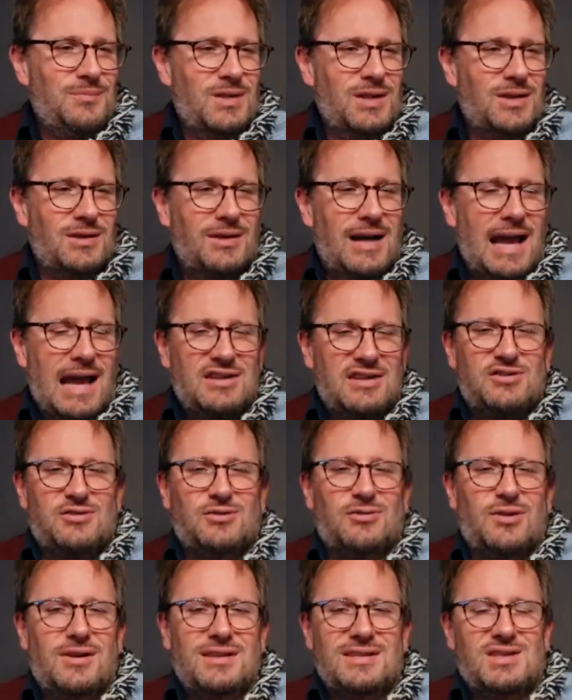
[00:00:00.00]
you know,
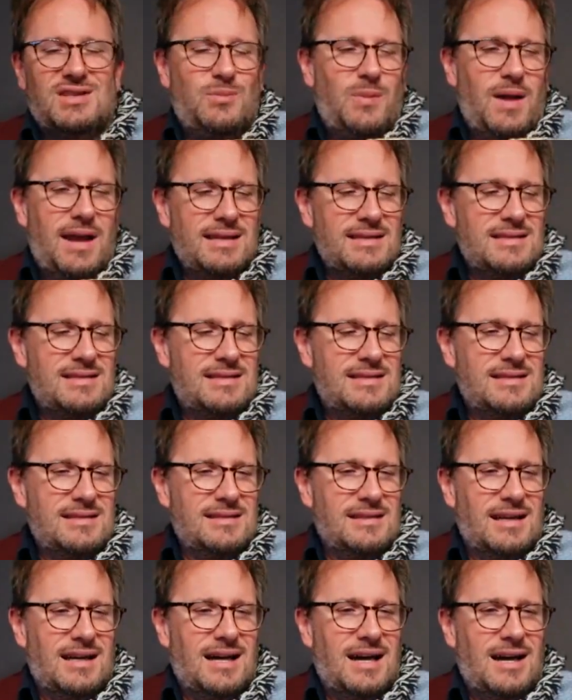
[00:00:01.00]
asteroid,
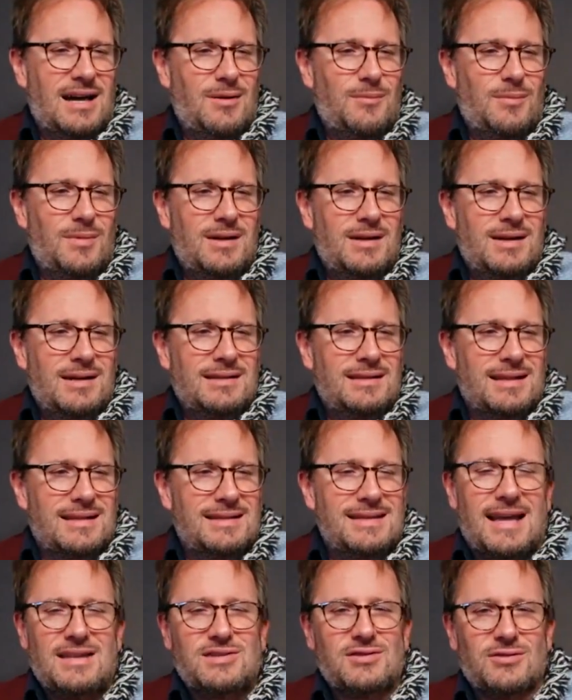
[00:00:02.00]
space, um, the
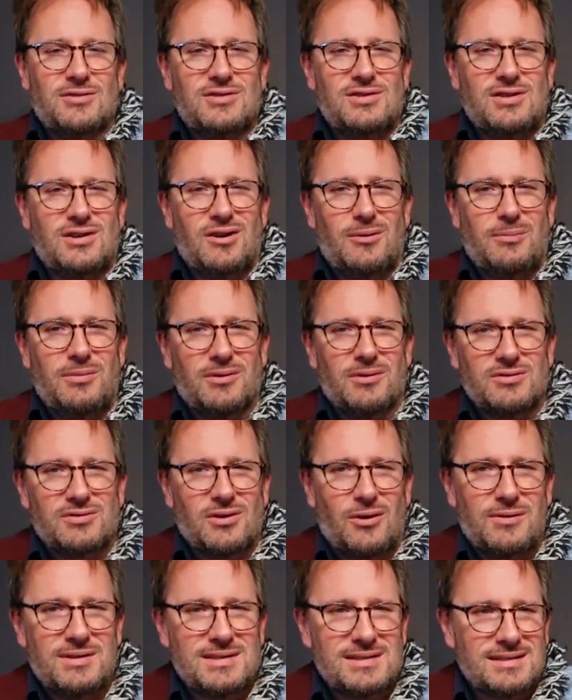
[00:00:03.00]
deserts, you know, there's
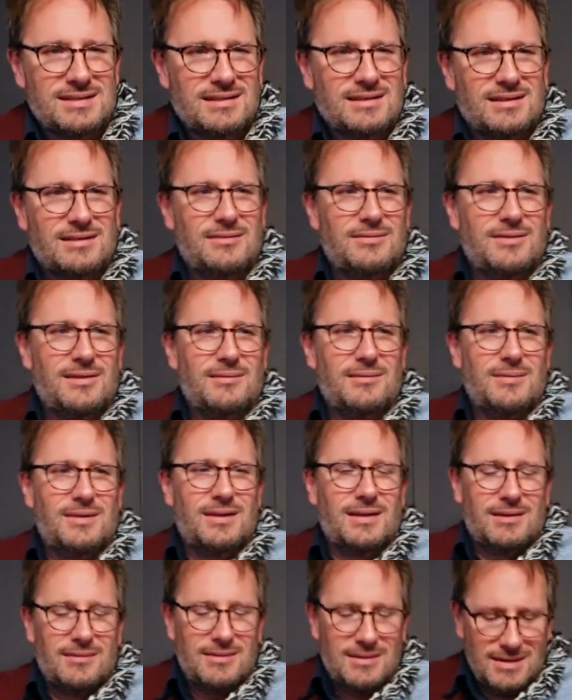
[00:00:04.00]
always uh, the,
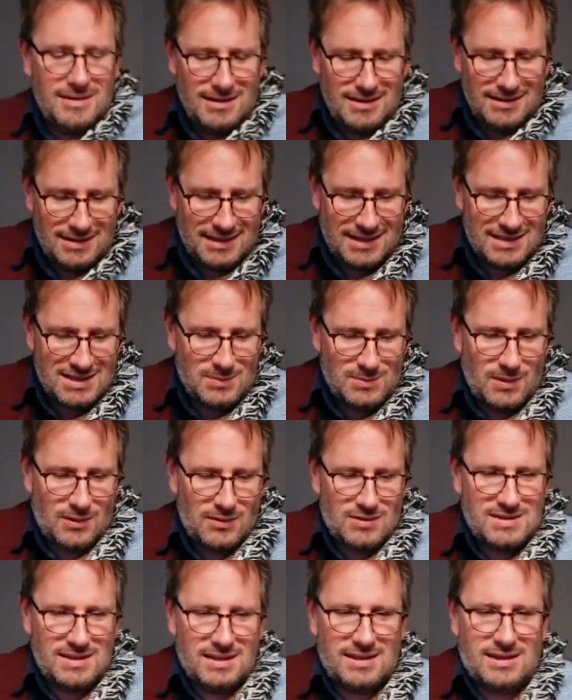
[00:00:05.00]
the the conspiracy